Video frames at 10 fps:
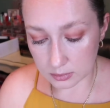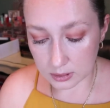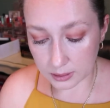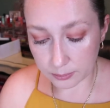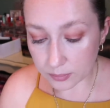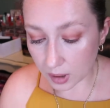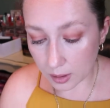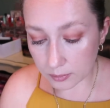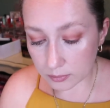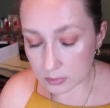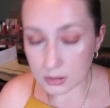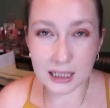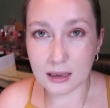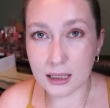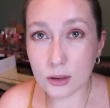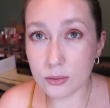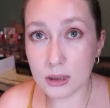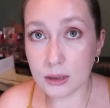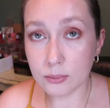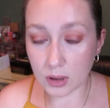lip balm, like liquid
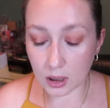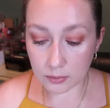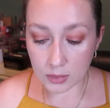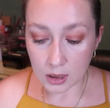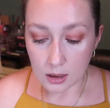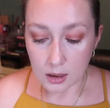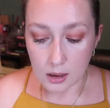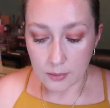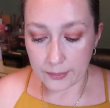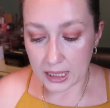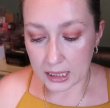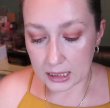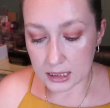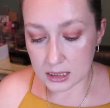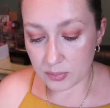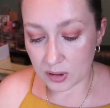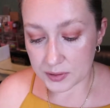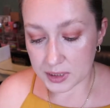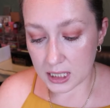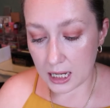lip balm. But it's
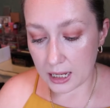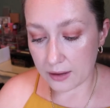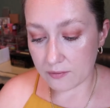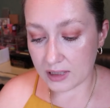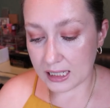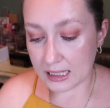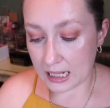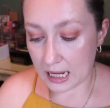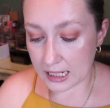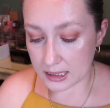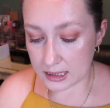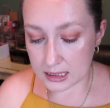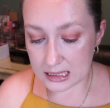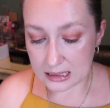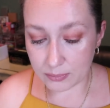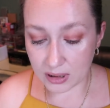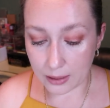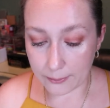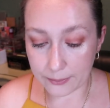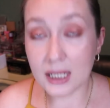supposed to have like an icy
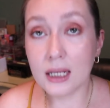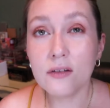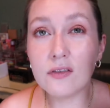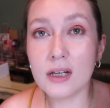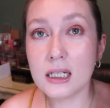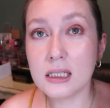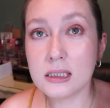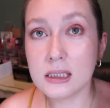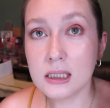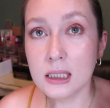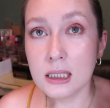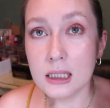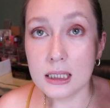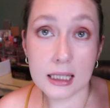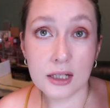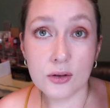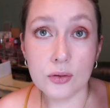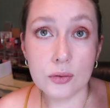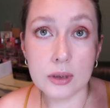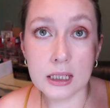plumping effect, like a
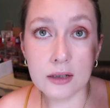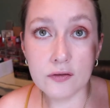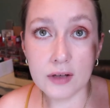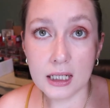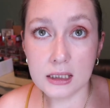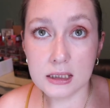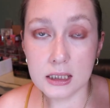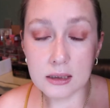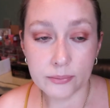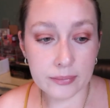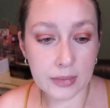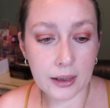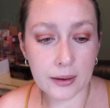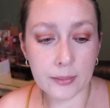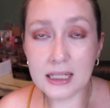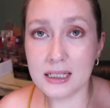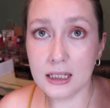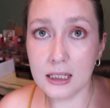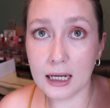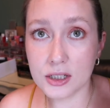cooling effect. Um, I
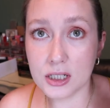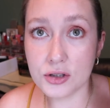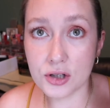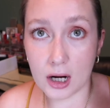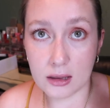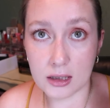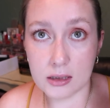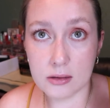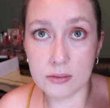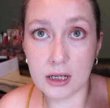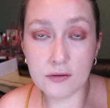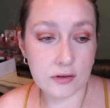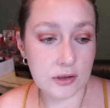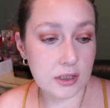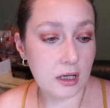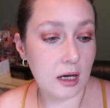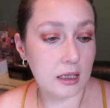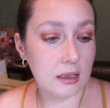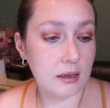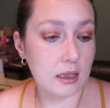did actually try this when I first got
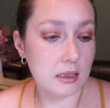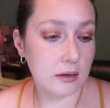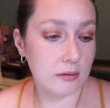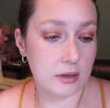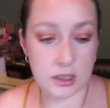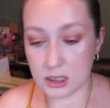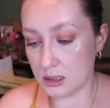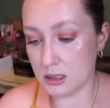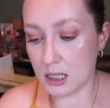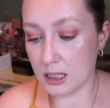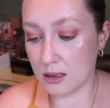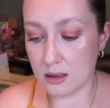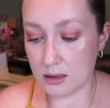it because I was just like,